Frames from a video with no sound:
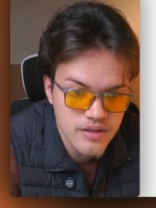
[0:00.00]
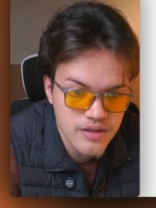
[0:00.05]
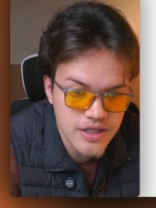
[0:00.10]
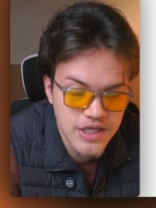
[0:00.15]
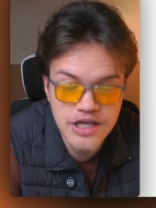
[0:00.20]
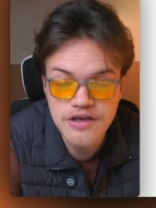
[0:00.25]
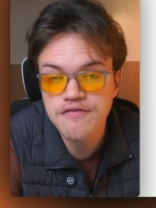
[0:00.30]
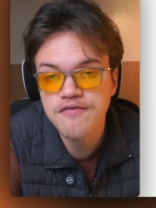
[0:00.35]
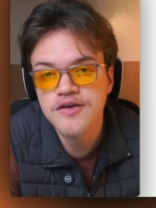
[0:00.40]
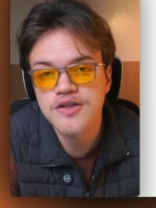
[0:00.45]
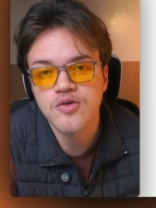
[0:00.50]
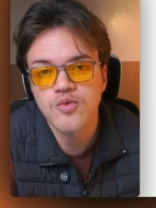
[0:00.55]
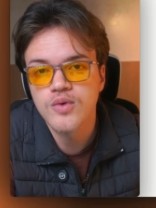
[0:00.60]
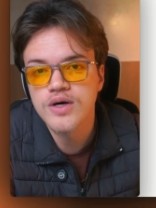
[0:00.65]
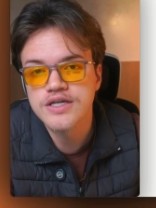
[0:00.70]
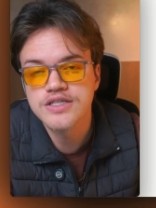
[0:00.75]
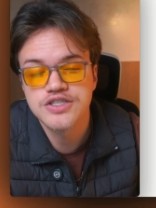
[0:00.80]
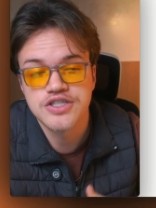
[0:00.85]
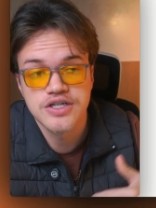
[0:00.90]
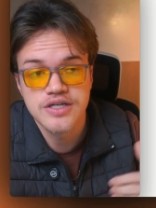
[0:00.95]
If it
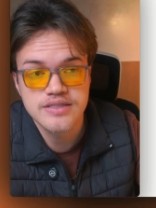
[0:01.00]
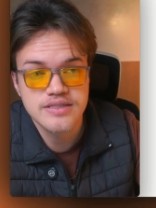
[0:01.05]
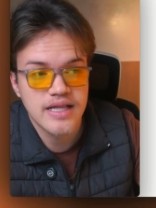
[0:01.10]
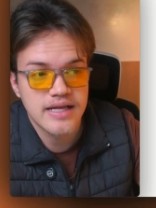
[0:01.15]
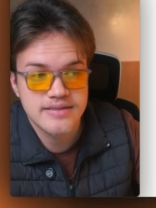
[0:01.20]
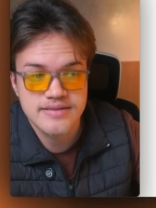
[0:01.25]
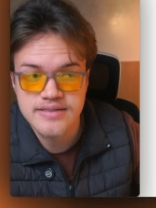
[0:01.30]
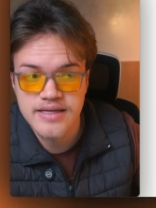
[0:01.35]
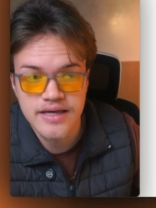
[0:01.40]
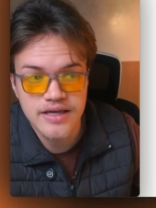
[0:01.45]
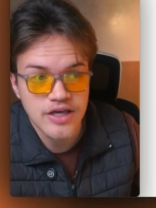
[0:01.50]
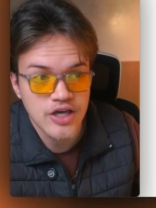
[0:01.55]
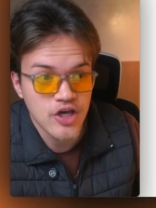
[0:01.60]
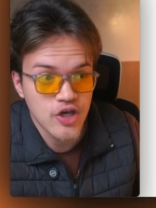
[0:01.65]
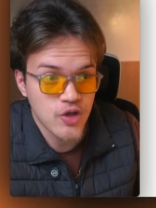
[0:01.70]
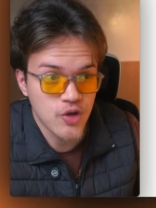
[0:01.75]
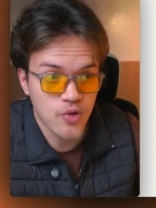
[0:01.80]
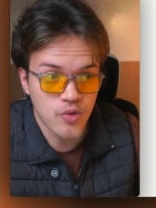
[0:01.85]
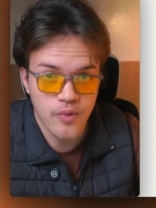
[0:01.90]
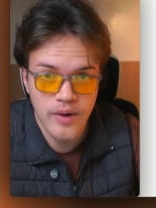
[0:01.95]
was just, let's say,
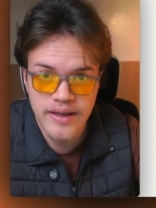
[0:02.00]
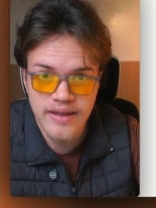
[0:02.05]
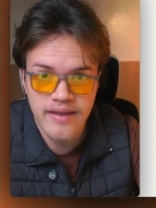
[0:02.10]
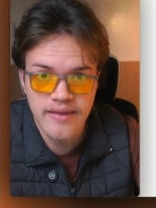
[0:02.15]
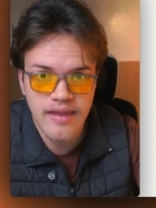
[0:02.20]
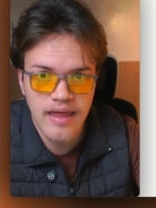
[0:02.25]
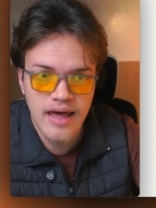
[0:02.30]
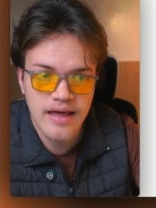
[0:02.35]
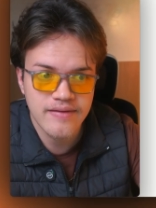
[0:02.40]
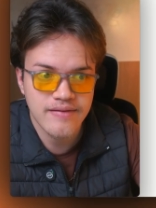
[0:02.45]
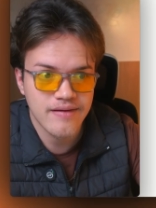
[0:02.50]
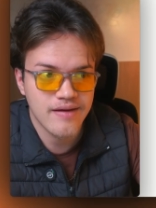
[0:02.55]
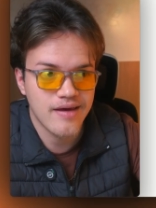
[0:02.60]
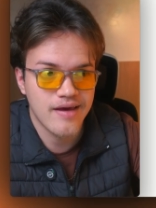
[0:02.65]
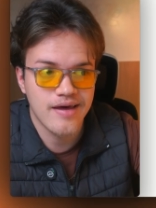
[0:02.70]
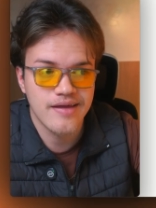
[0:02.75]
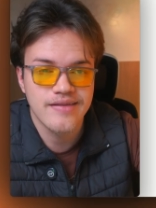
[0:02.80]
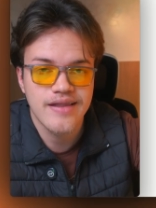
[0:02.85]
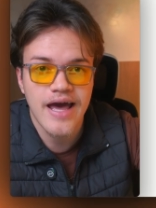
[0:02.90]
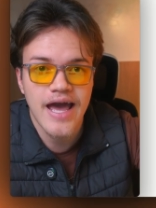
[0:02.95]
you ran an ad
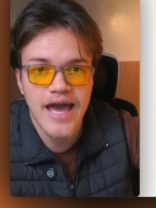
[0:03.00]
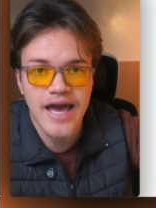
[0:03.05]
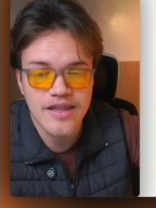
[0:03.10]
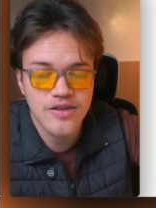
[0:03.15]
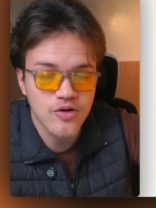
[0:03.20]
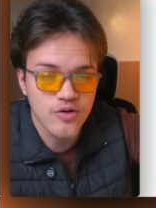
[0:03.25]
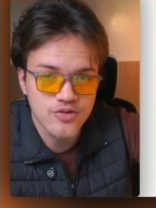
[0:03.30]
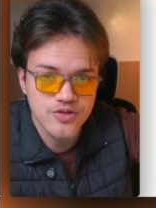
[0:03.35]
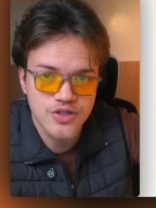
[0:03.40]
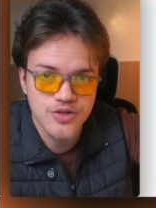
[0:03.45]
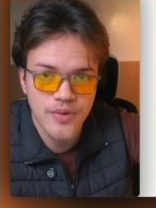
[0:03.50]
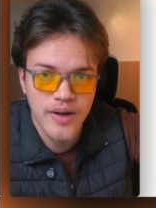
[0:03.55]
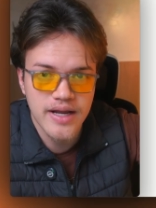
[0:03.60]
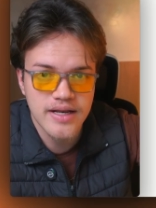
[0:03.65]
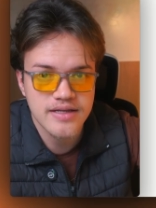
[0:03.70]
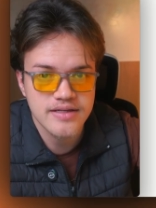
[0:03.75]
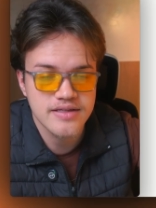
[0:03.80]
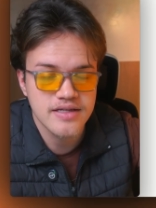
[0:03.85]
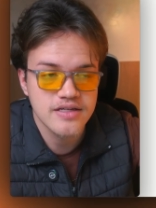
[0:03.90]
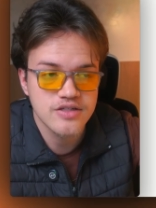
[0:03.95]
and the ad goes
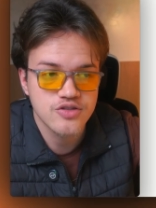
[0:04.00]
directly